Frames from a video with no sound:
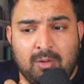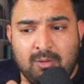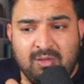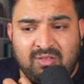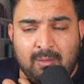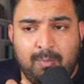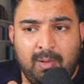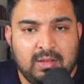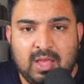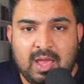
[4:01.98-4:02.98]
very
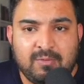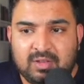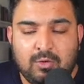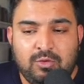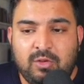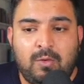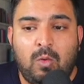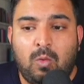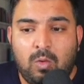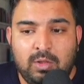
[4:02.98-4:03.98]
simple. They have a solution
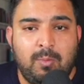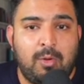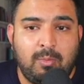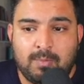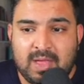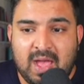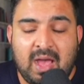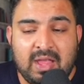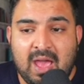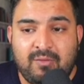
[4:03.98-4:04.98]
for all the problems that
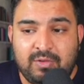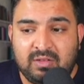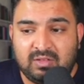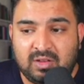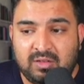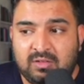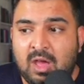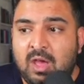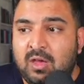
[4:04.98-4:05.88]
I have discussed.